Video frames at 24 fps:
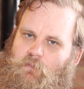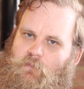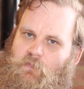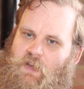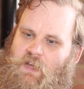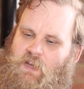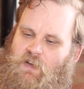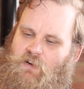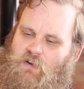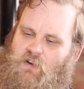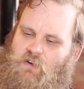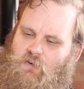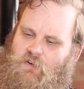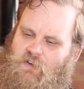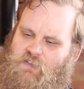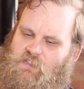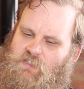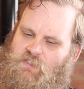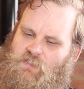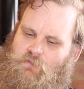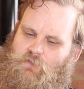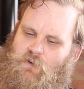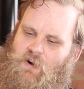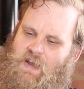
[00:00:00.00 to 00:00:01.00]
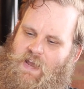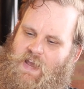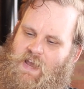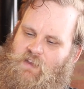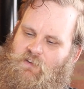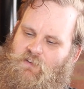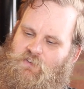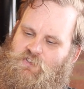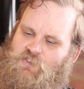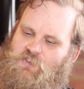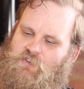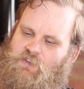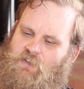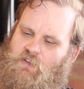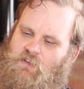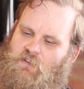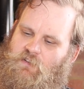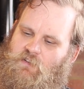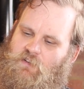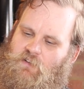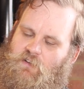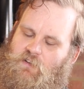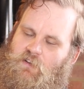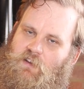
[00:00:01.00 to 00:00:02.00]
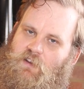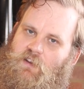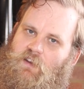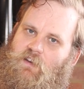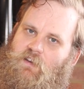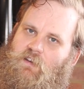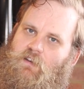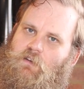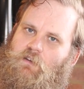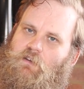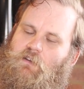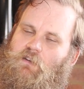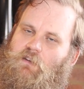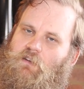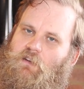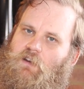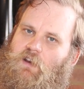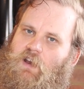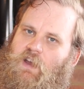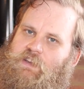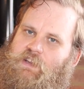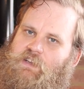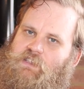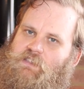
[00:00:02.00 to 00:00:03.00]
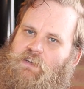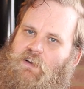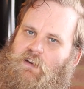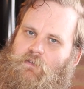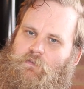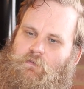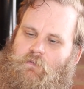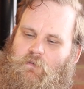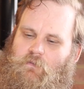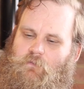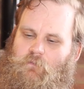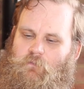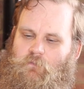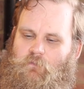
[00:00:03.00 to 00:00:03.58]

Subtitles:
Hit it across as a right-handed shooter, and you're safe.